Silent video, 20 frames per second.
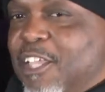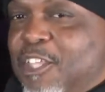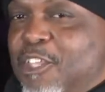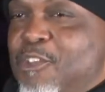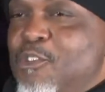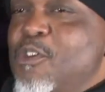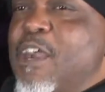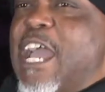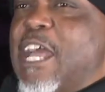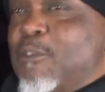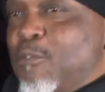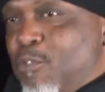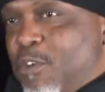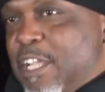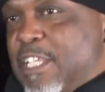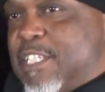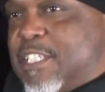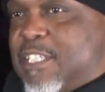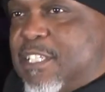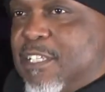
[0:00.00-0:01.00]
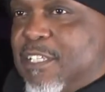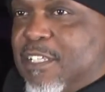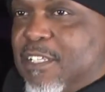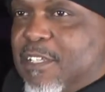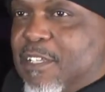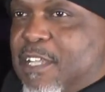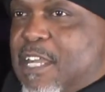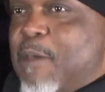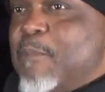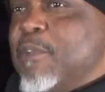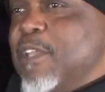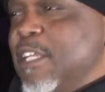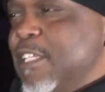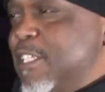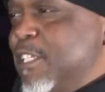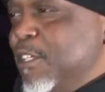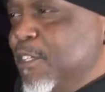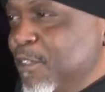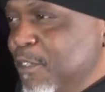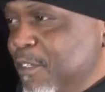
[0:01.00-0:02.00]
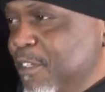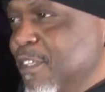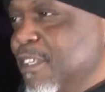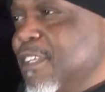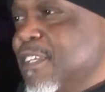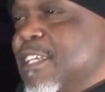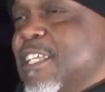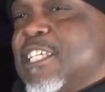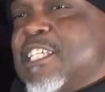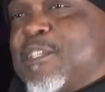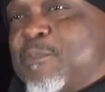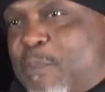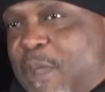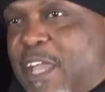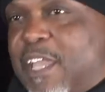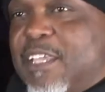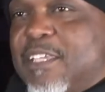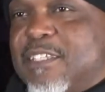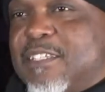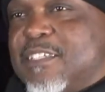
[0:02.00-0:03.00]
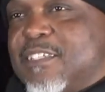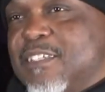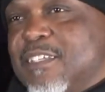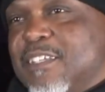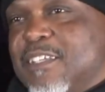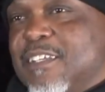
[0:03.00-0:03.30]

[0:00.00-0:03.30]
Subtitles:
you at risk coming into this space.